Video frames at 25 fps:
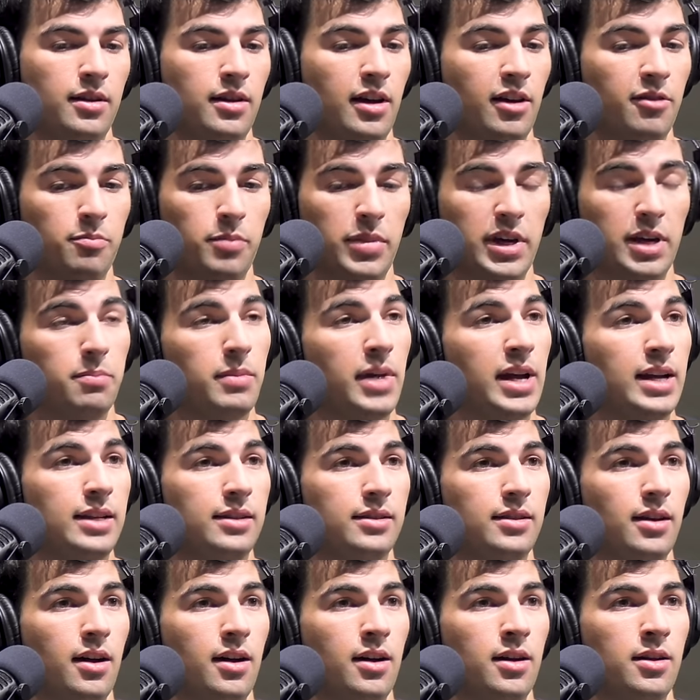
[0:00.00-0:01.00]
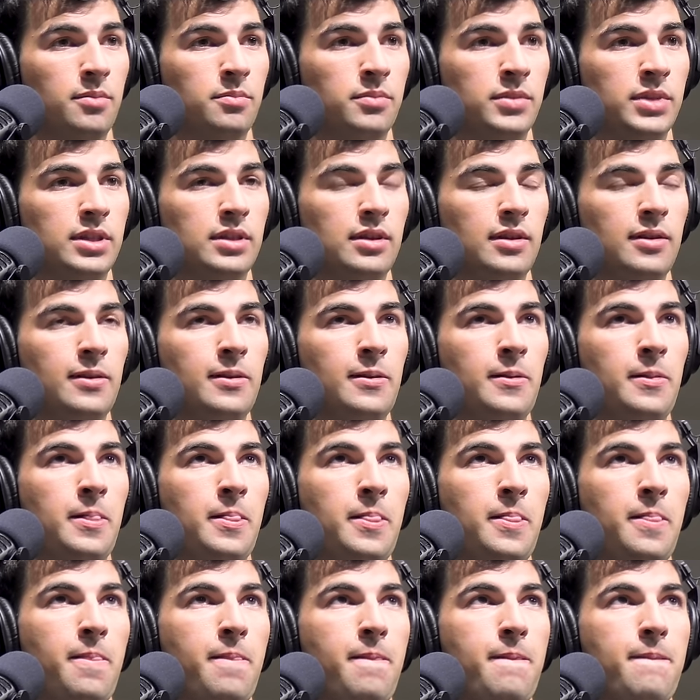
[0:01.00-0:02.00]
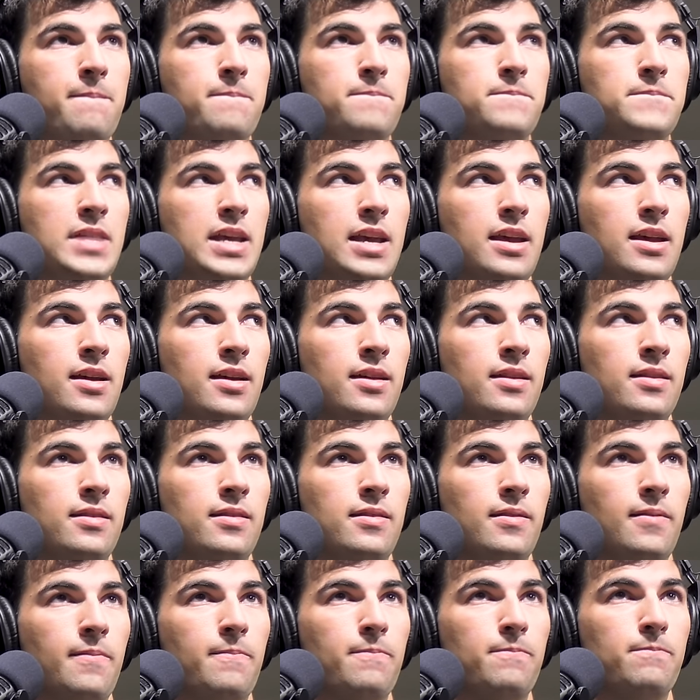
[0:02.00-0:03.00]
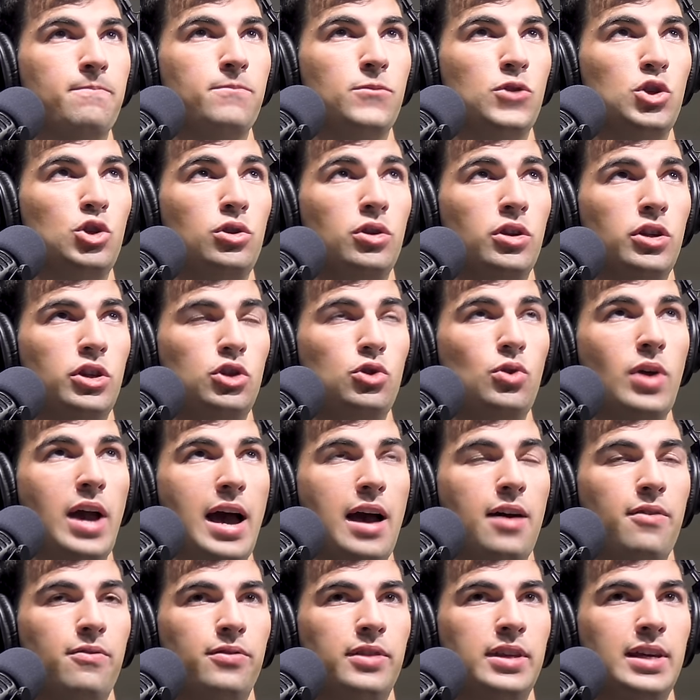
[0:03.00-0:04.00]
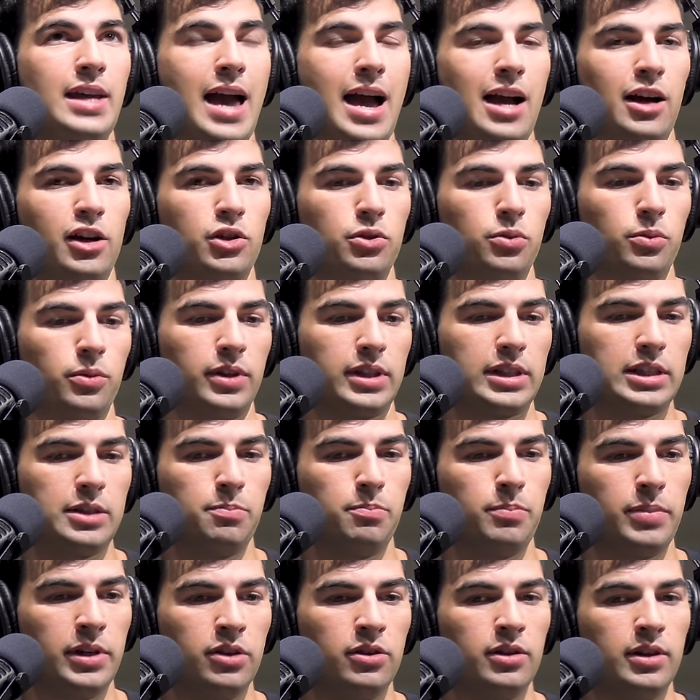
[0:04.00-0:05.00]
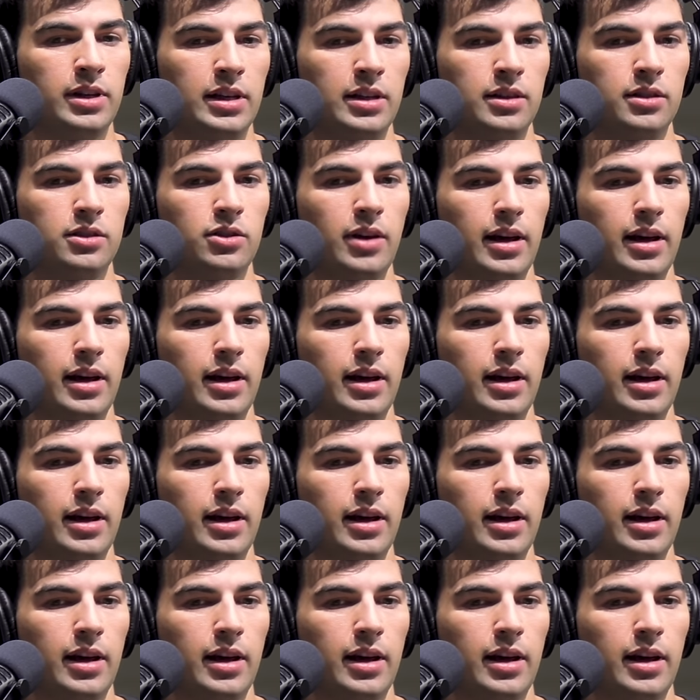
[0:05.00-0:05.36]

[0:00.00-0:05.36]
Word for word: I've been many times, and you you have the actual experience.